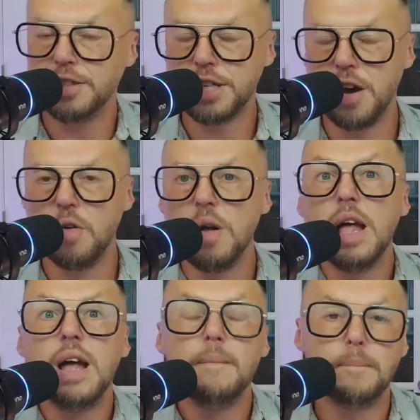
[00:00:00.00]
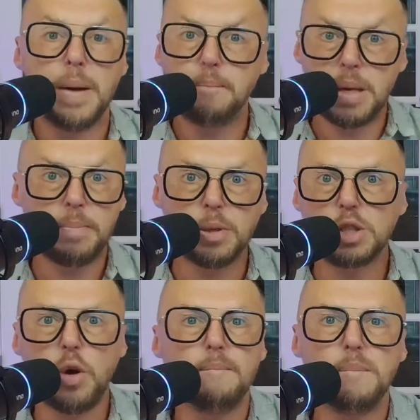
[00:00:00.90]
So, but people
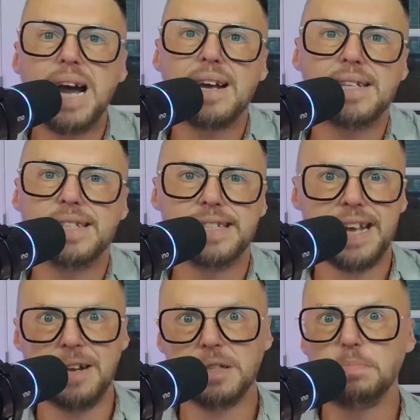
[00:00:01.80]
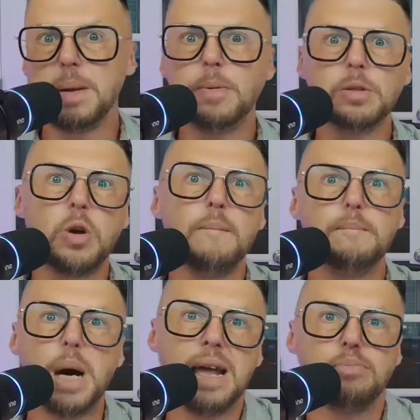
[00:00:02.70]
don't buy the details. People don't
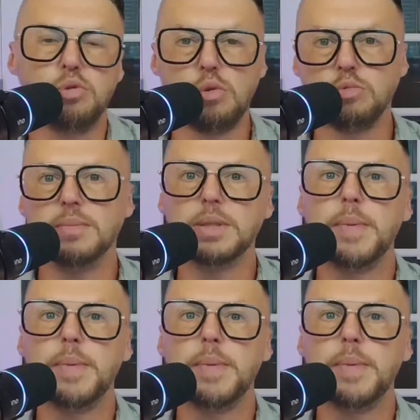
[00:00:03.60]
buy programs.